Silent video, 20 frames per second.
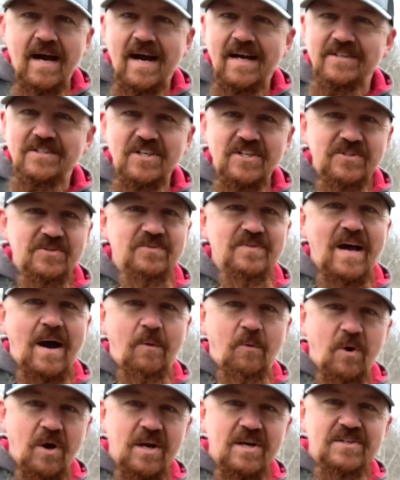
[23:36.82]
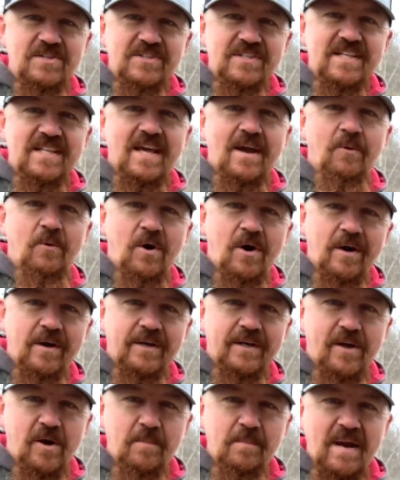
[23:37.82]
I wanted to see that
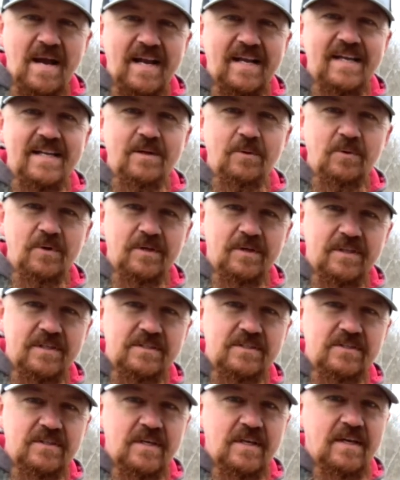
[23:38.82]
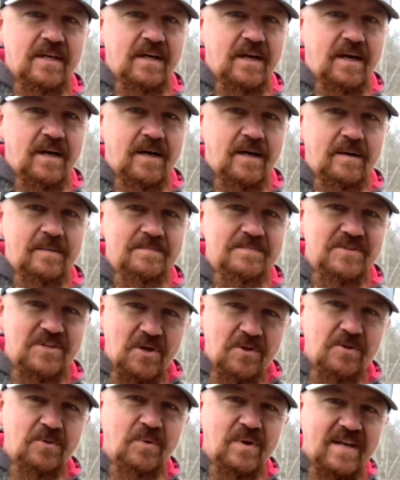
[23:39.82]
water go back in the woods,
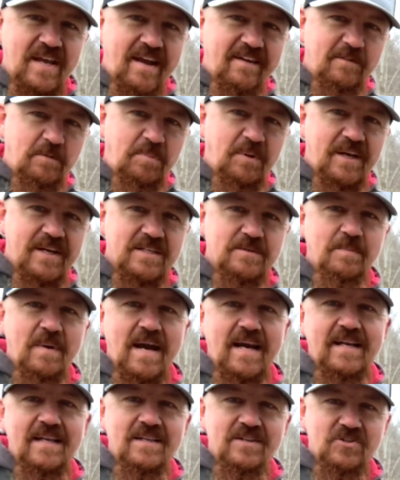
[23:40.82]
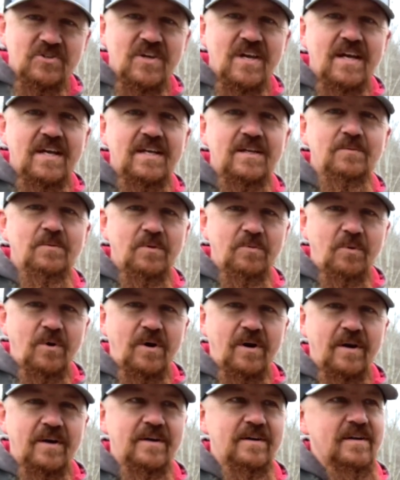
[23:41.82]
so that we'd have a place back in the shade with
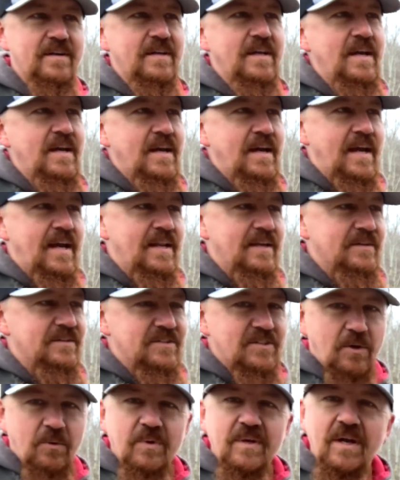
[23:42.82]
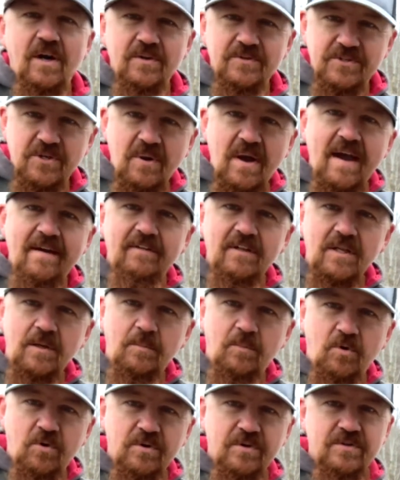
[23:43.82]
water, and so we'd also have a
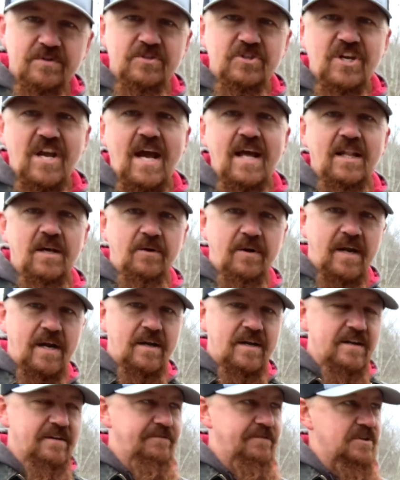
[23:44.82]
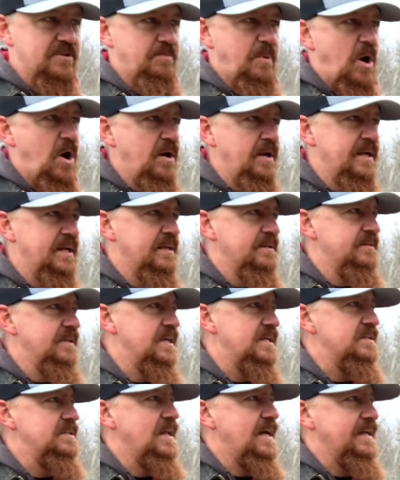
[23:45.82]
little more shallow area for spawning and
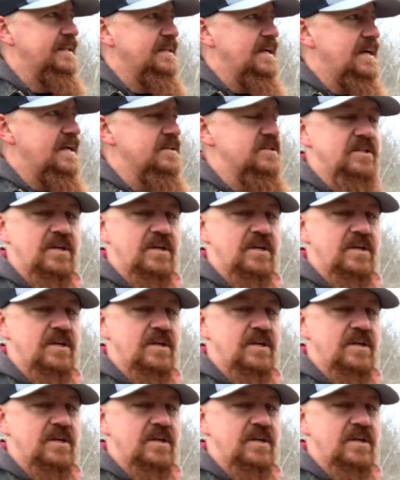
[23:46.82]
things like that.